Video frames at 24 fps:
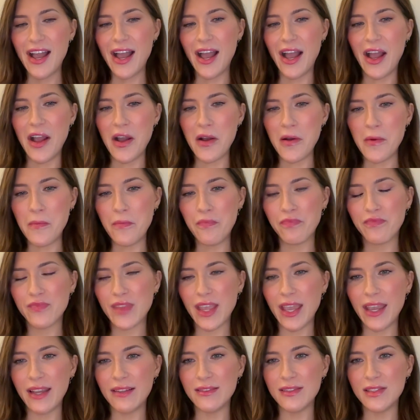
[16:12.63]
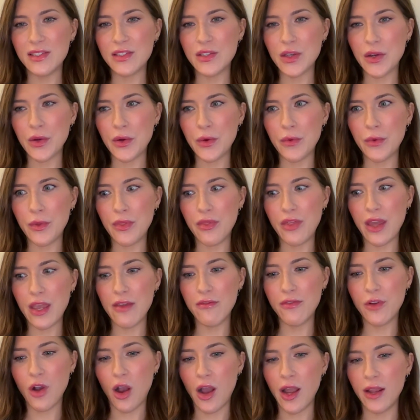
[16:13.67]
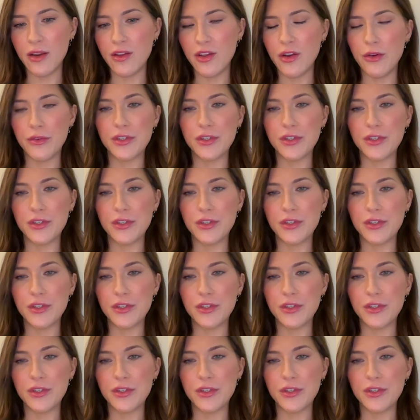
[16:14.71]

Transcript: And so they've got,